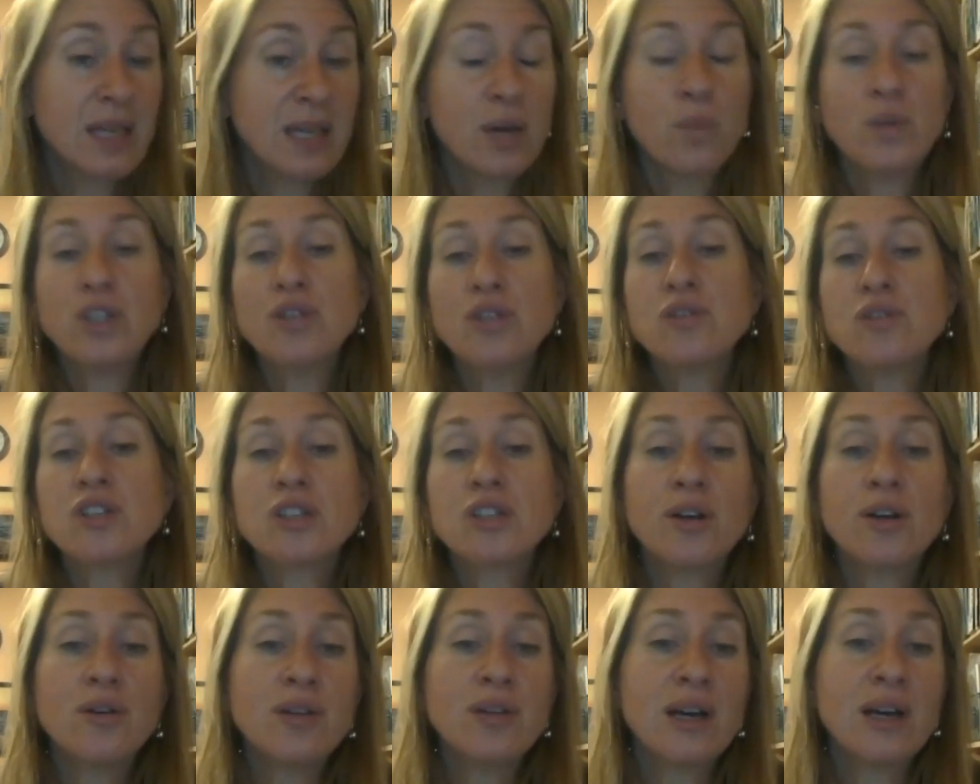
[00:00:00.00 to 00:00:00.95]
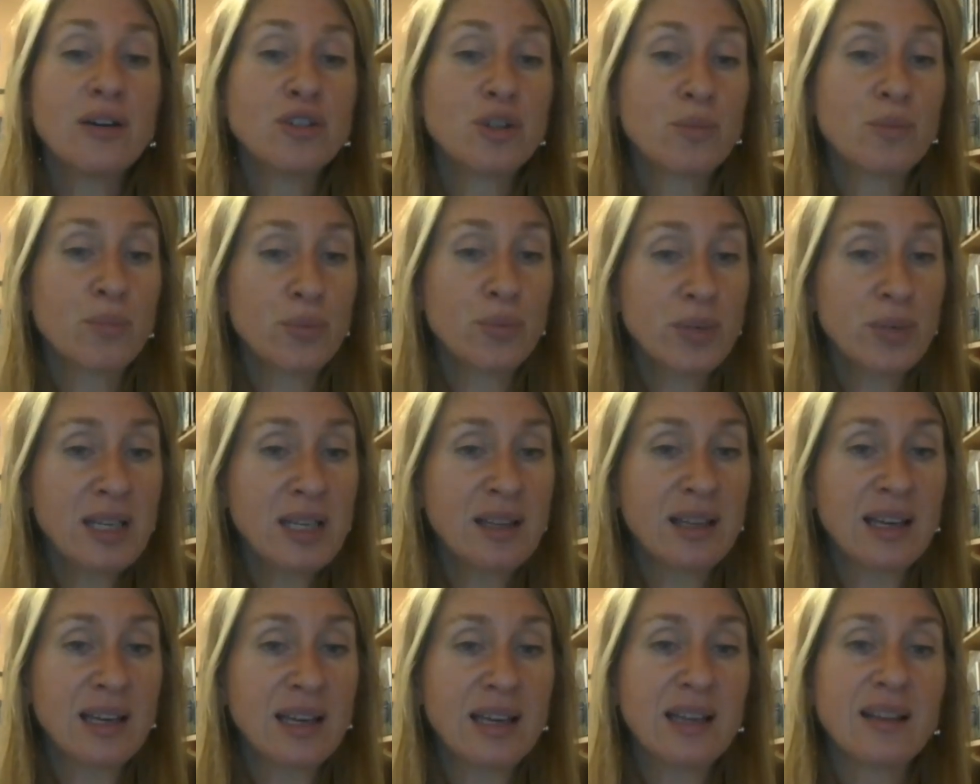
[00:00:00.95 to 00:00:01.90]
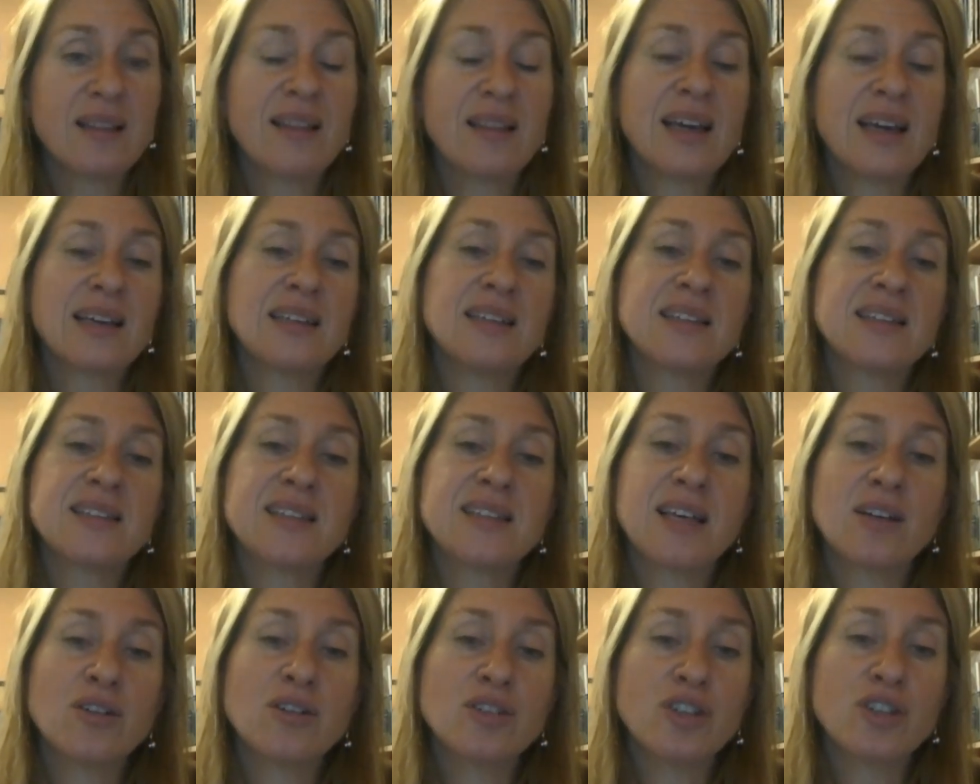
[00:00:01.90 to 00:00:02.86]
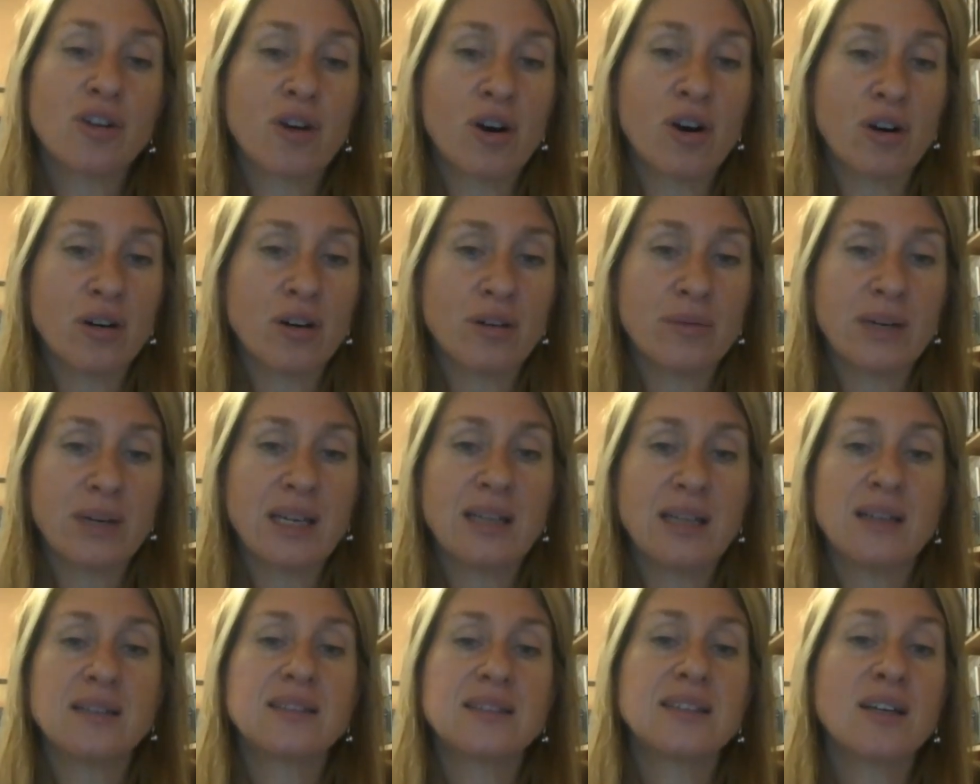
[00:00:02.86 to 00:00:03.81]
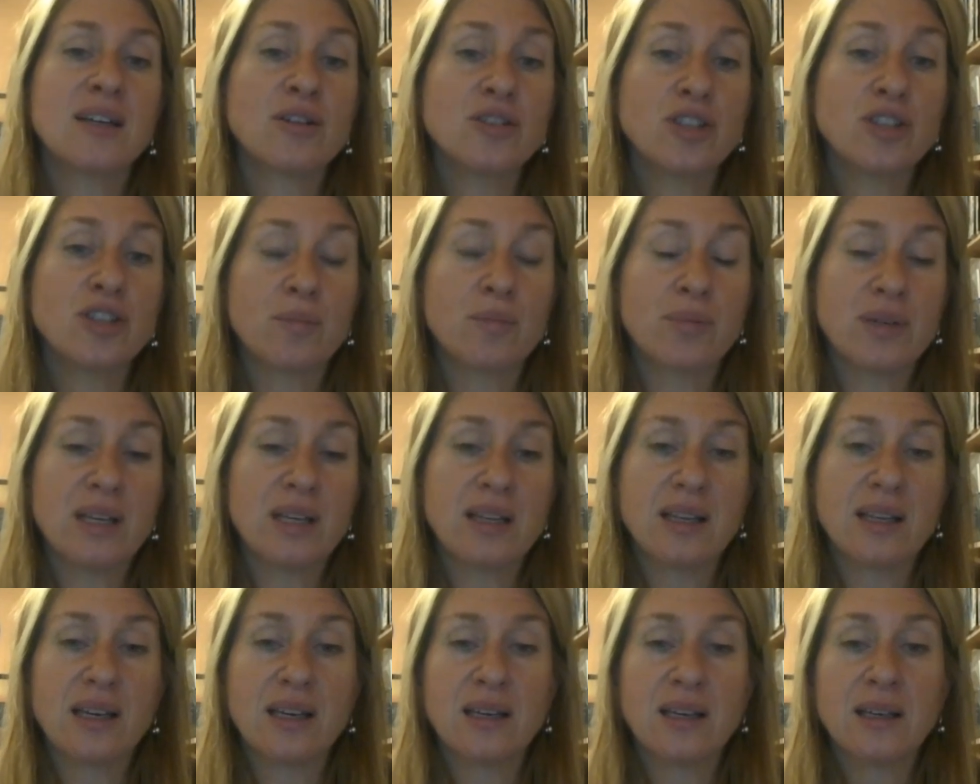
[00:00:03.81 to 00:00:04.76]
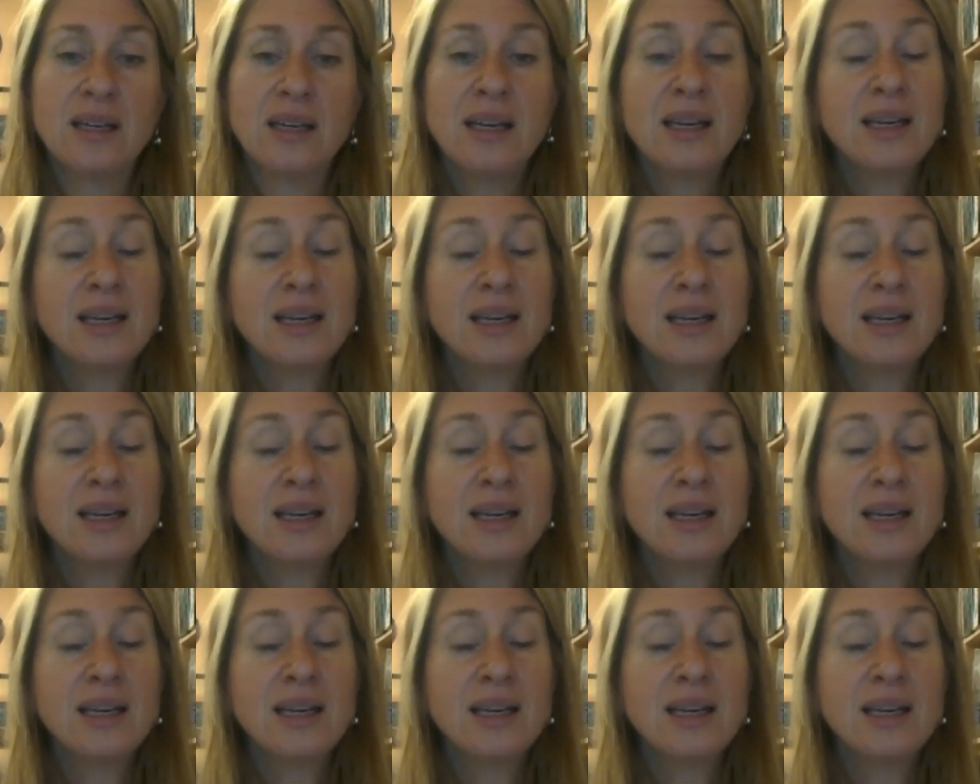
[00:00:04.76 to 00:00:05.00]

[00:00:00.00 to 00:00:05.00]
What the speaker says: When you slow down your breathing, that can settle your heart rate, settle your breathing,